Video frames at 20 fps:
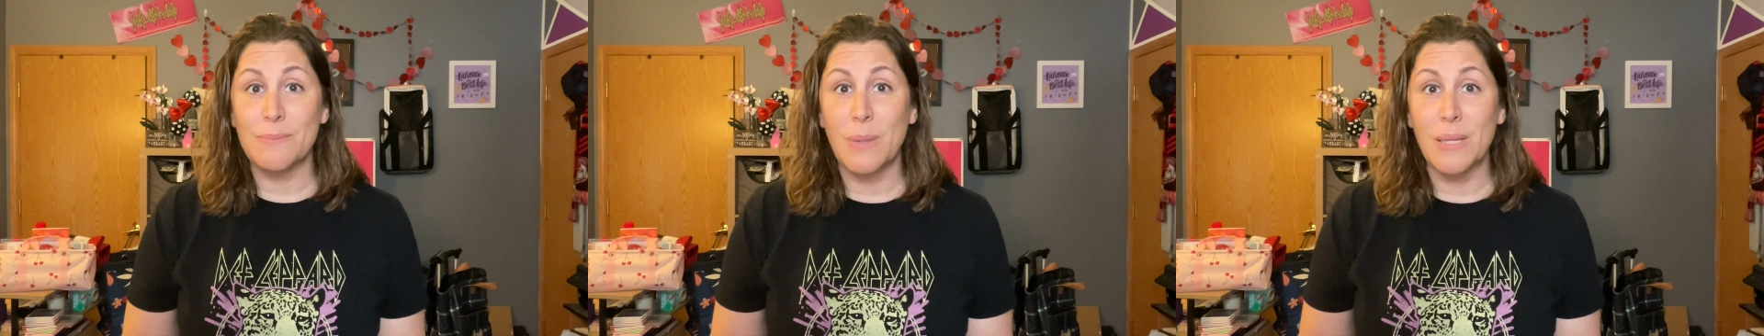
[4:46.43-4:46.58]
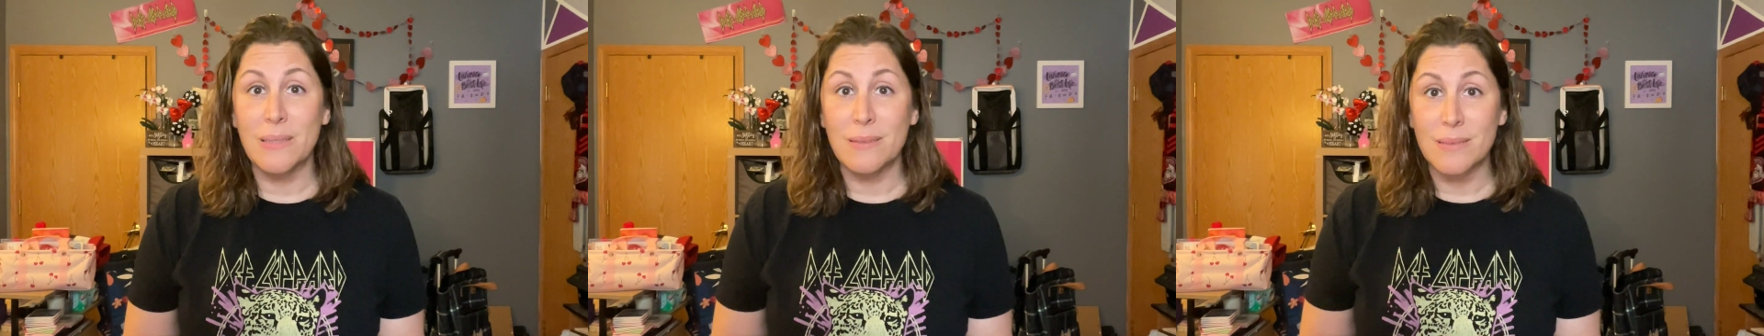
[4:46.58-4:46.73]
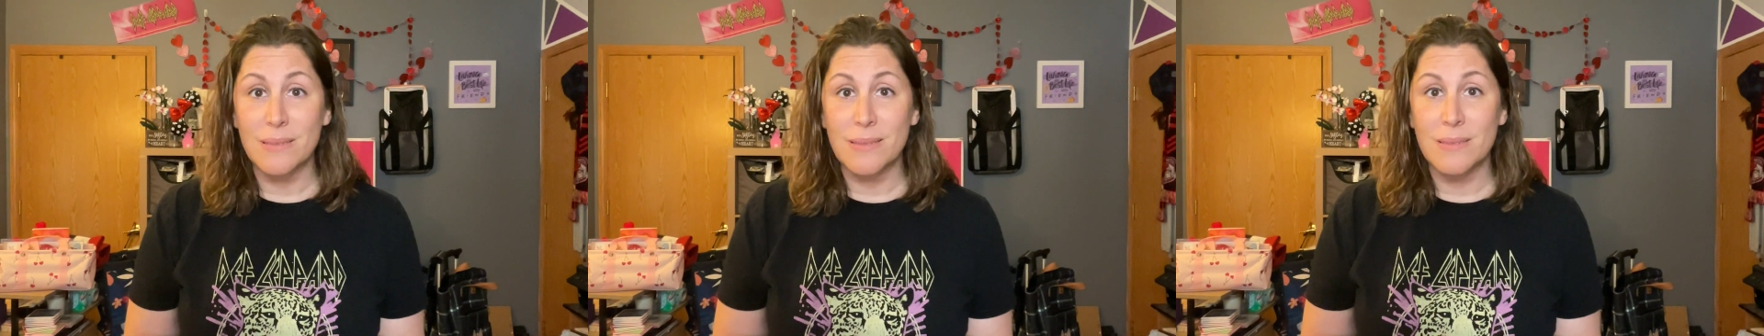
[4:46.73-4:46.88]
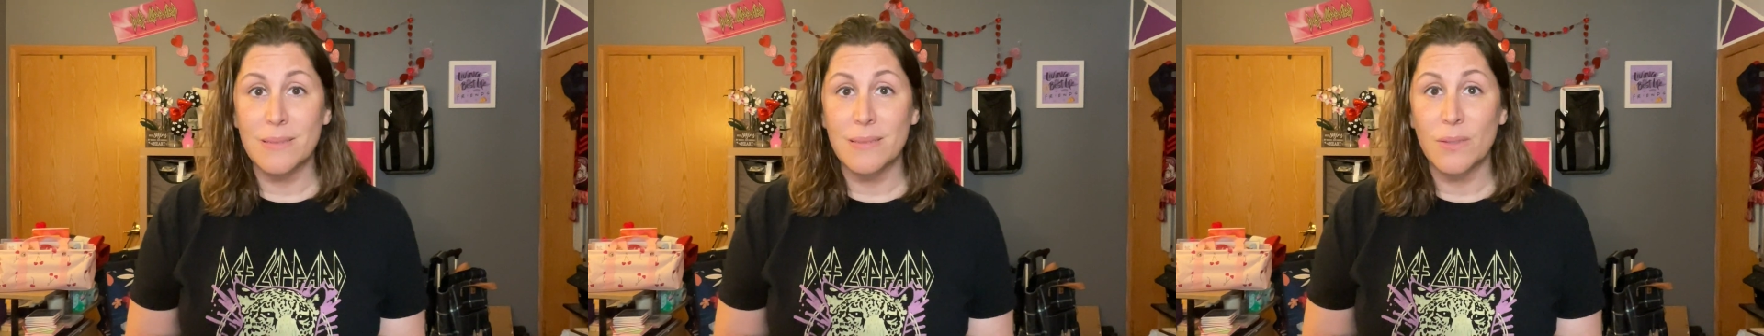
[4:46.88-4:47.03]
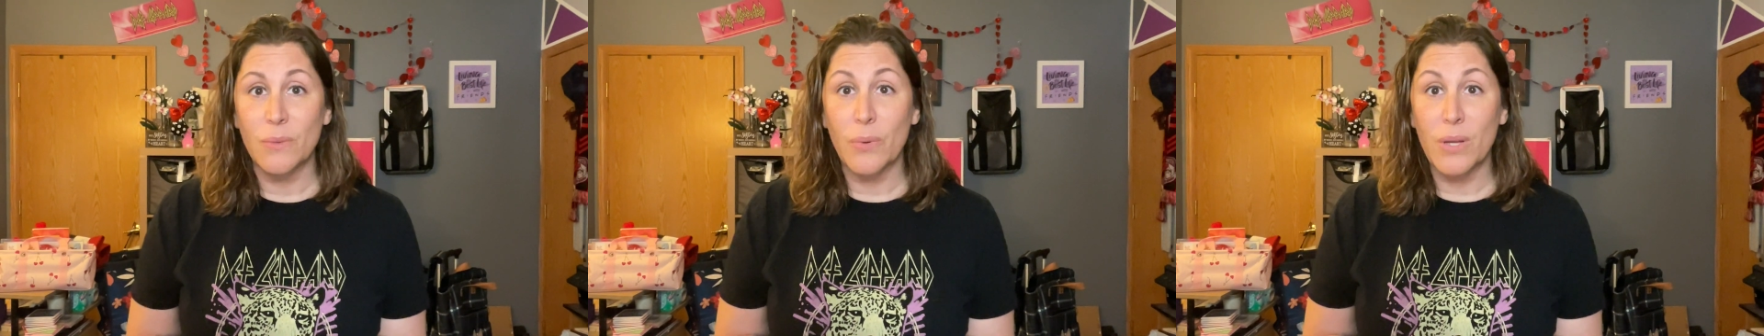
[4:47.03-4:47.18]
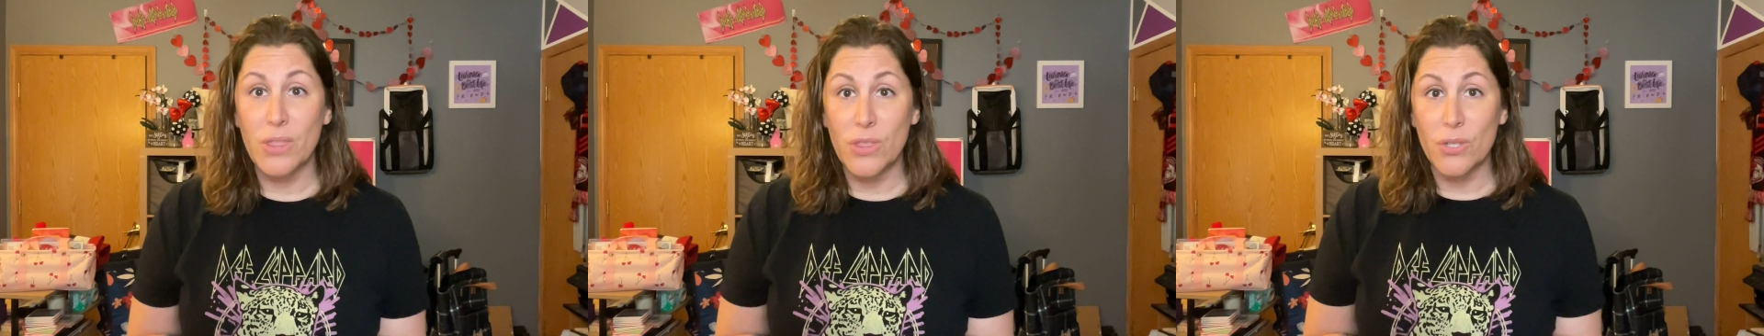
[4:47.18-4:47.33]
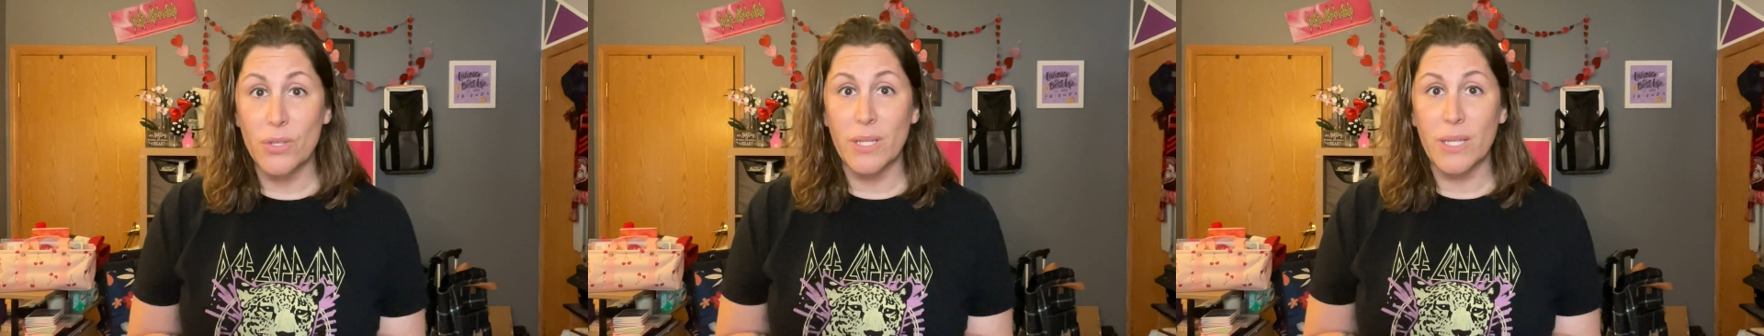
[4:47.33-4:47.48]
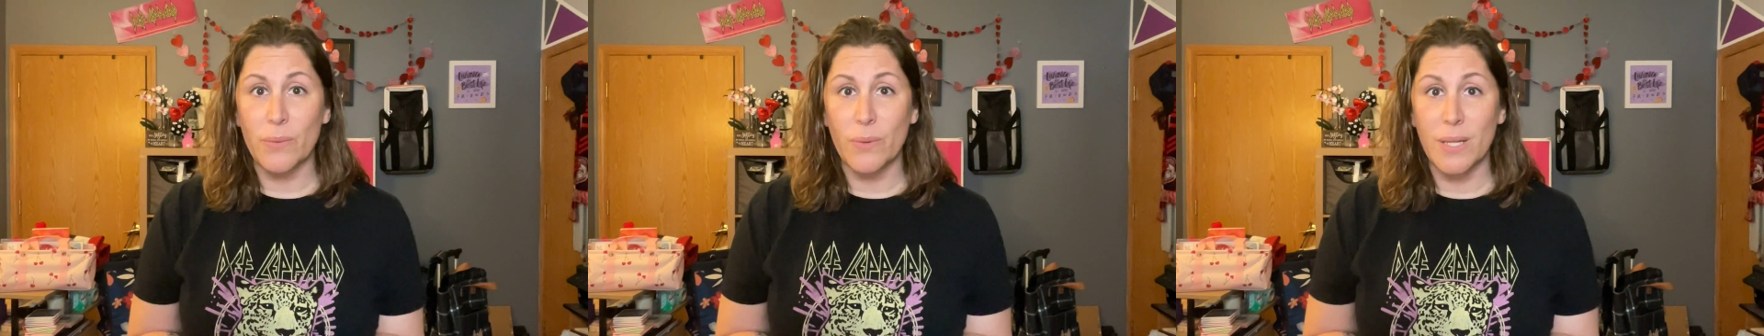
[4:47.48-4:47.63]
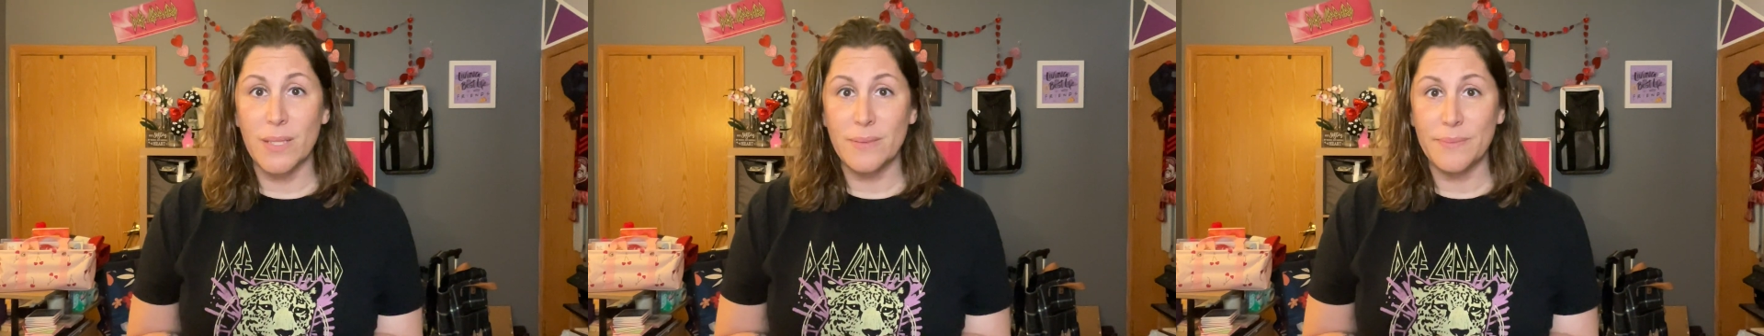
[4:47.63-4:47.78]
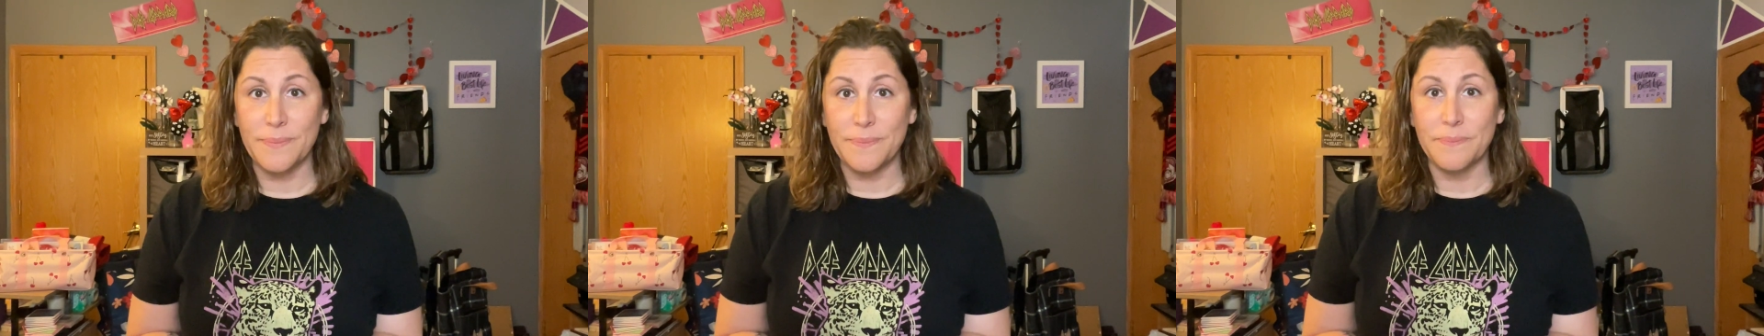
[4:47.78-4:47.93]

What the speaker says: months with 31?